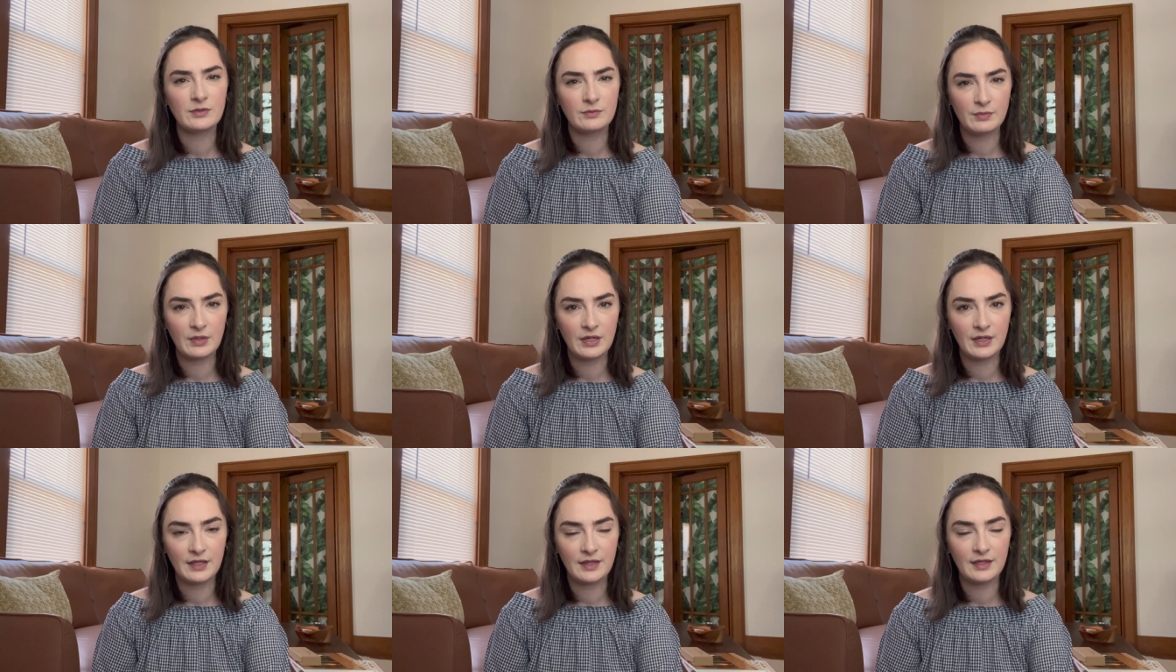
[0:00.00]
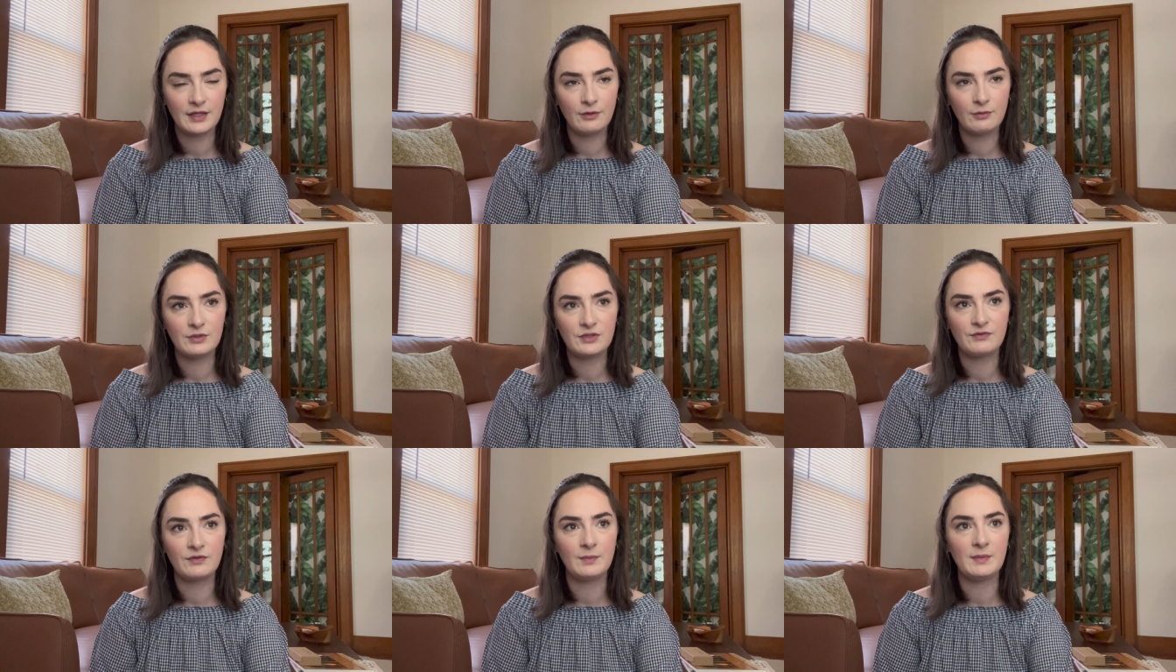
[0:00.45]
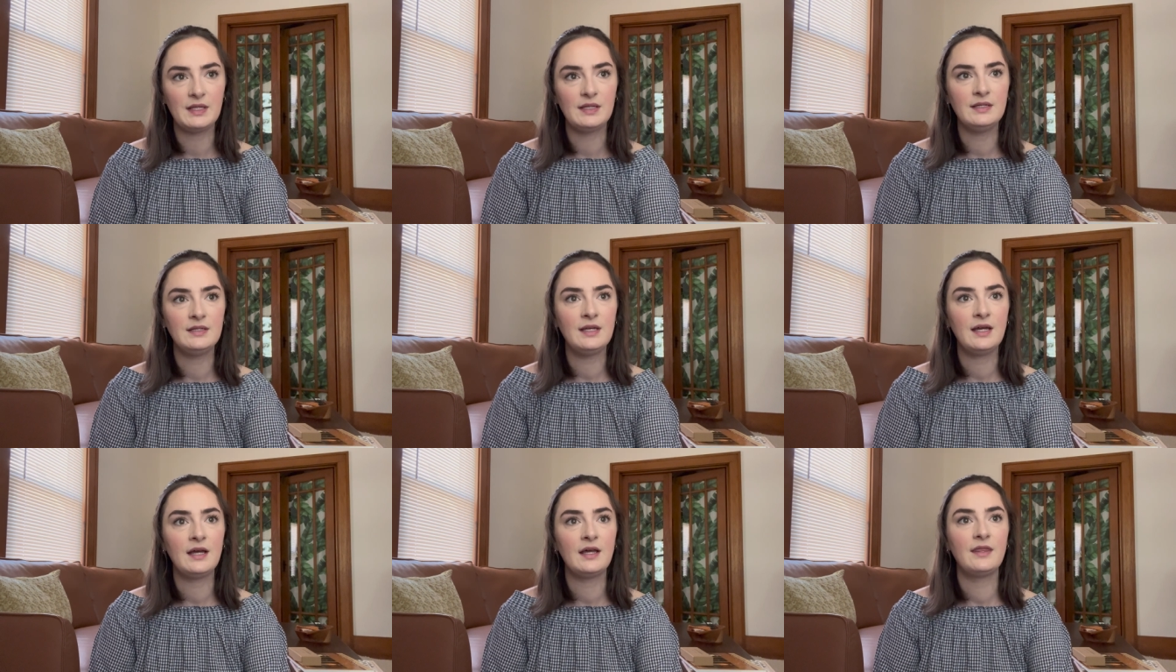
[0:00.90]
part, I think was from
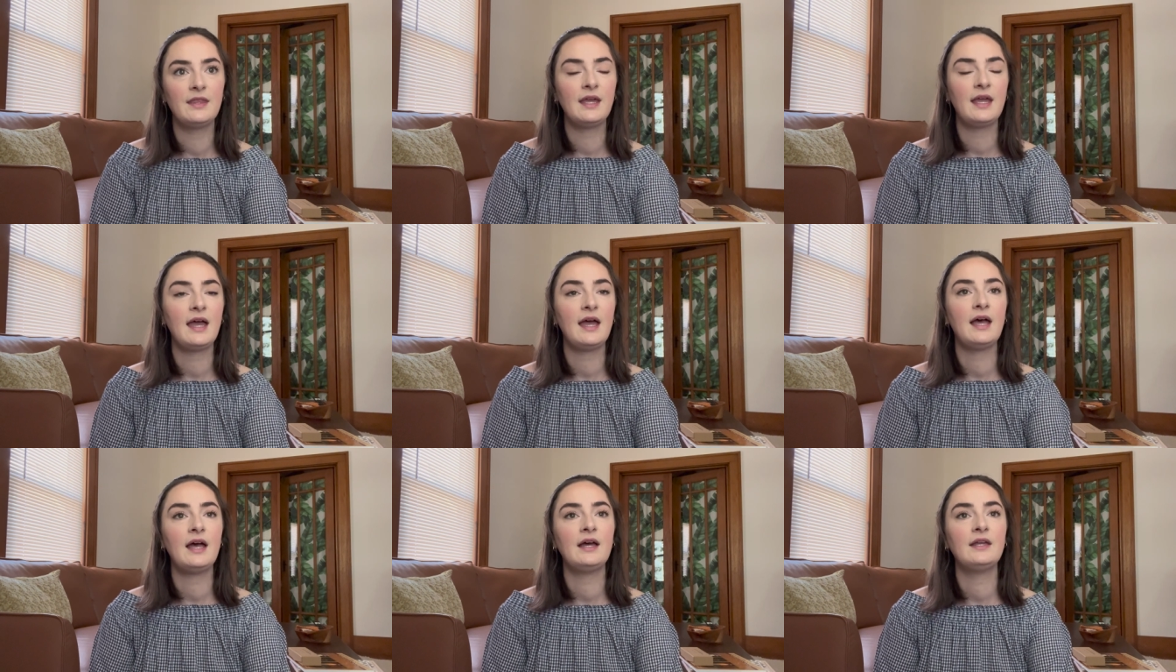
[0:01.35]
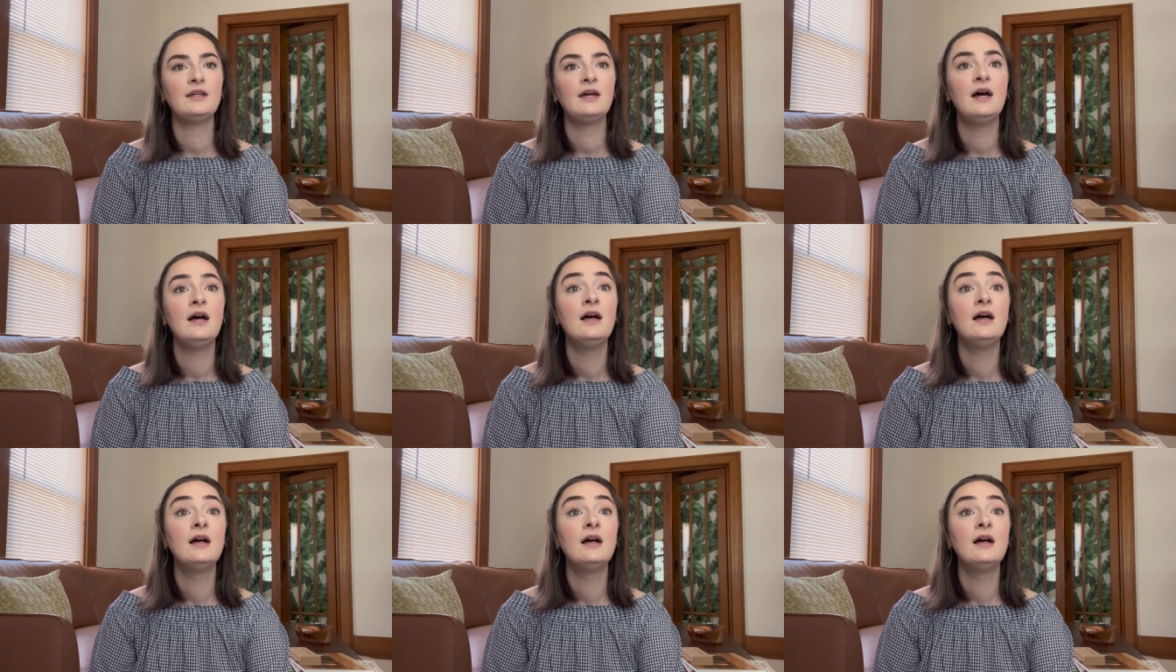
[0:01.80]
India. They had